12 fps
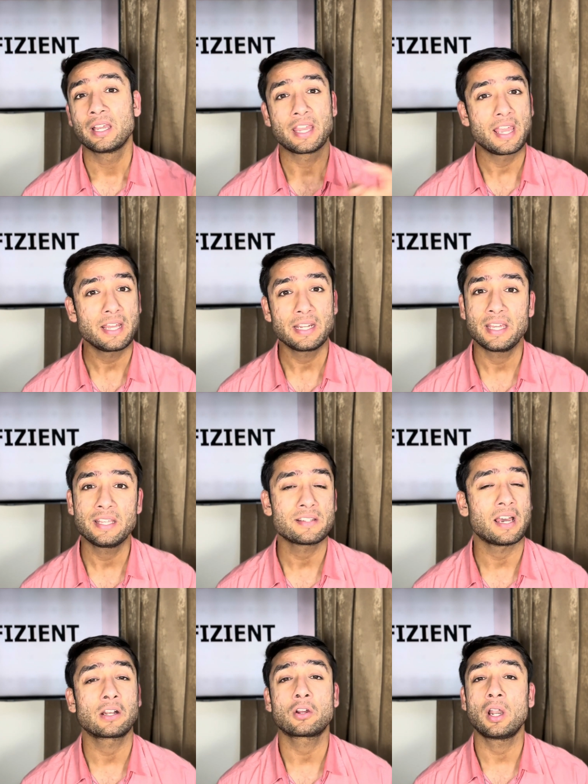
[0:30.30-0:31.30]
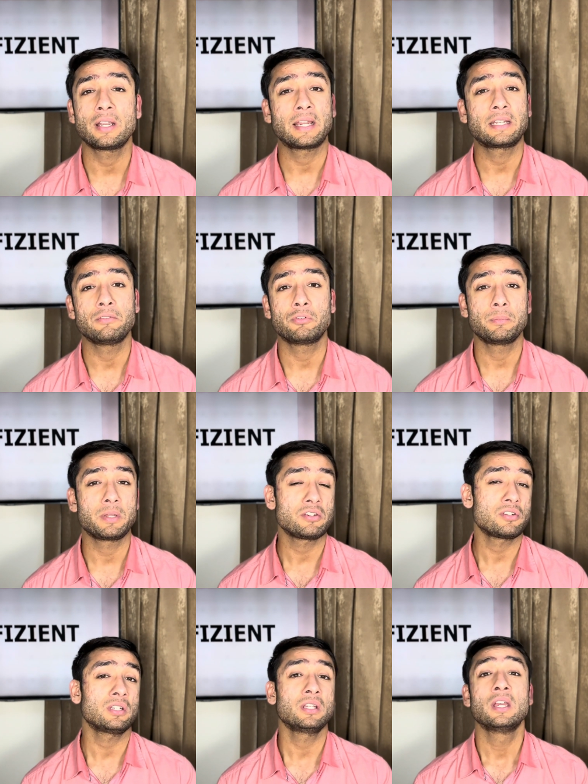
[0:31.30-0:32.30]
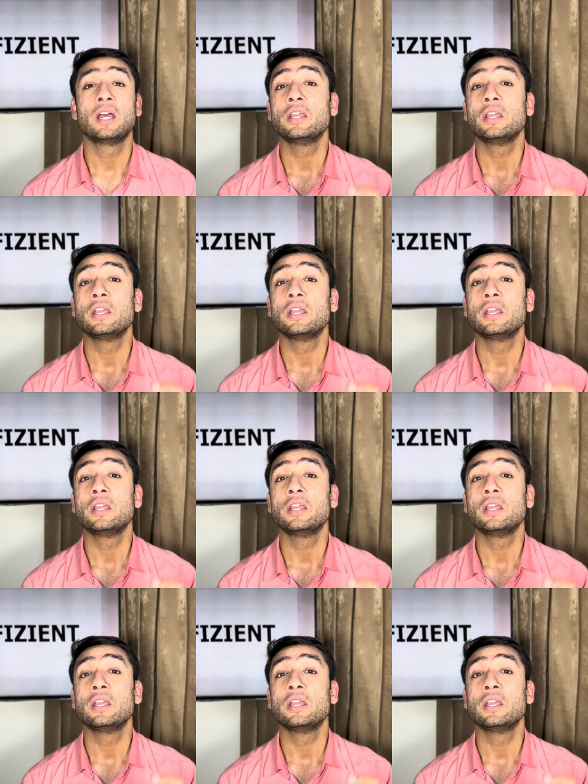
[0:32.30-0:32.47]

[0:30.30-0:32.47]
Here is our contact information.